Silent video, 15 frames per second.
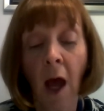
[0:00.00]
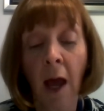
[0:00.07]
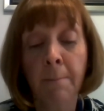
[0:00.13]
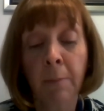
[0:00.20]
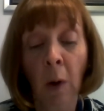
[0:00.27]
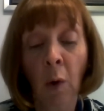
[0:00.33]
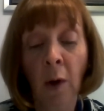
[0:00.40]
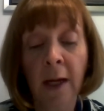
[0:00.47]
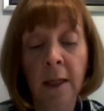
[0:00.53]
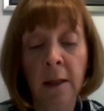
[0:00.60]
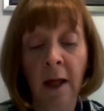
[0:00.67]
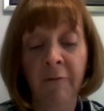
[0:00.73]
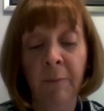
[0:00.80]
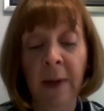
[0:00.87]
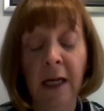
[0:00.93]
employers
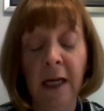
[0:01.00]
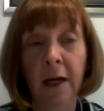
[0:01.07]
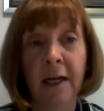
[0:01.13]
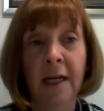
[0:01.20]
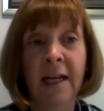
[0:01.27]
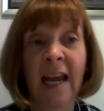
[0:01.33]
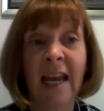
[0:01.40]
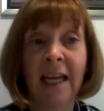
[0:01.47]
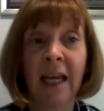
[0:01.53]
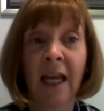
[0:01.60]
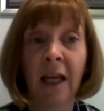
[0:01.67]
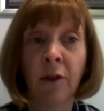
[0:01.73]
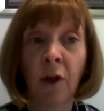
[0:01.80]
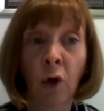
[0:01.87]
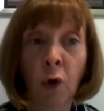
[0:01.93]
have been
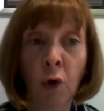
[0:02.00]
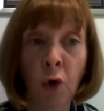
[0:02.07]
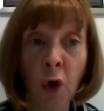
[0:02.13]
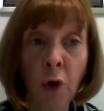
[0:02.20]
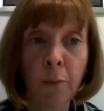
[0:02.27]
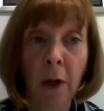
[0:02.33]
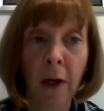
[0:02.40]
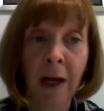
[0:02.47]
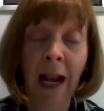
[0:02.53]
undertaking the group